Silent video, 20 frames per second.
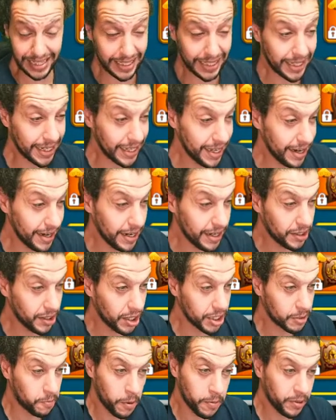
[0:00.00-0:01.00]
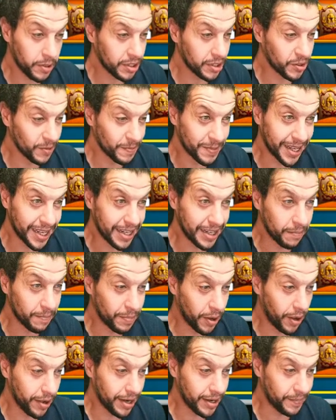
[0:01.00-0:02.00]
As you can hear, you guys, Peppa does not buy,
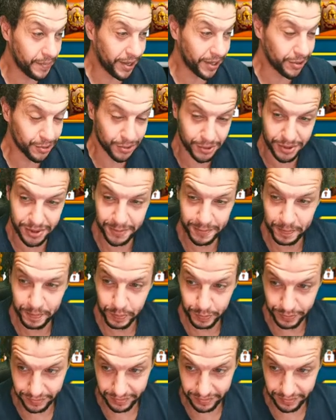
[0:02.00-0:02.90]
buy any bundles.